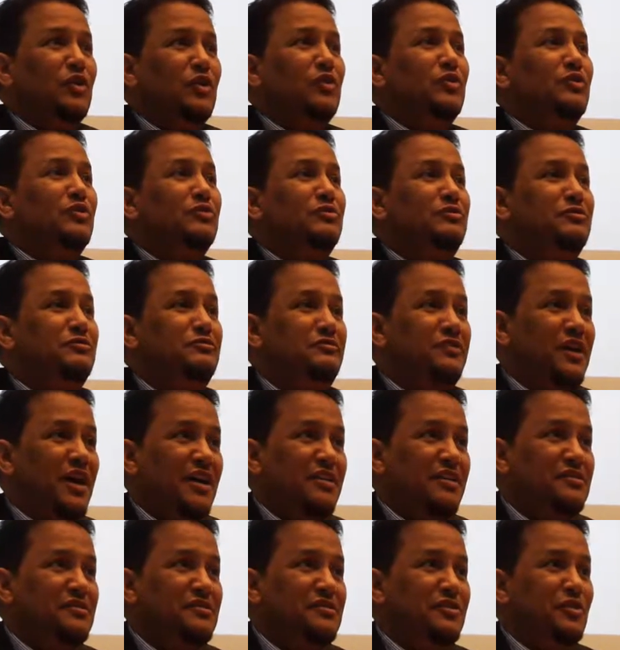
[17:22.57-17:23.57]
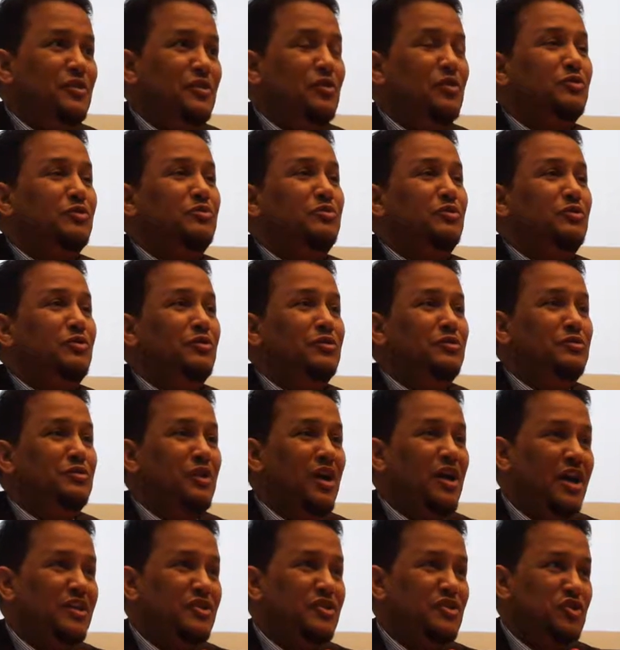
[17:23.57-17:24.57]
or to fast or to go to
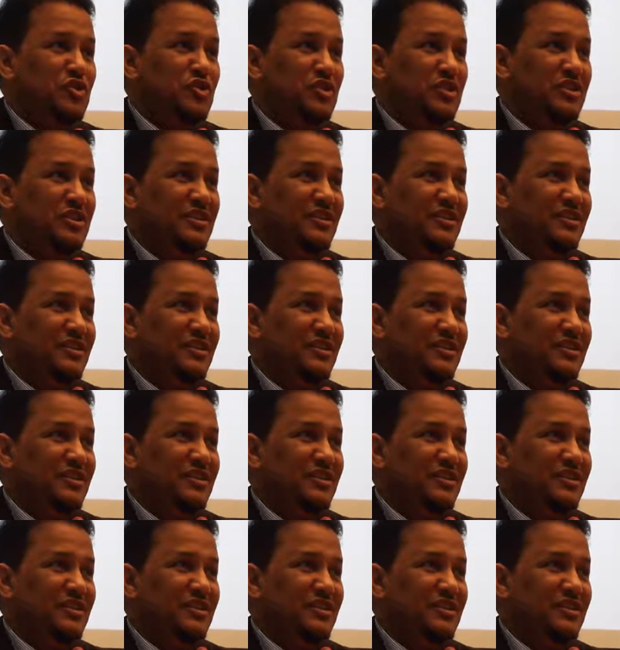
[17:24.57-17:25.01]
Hajj.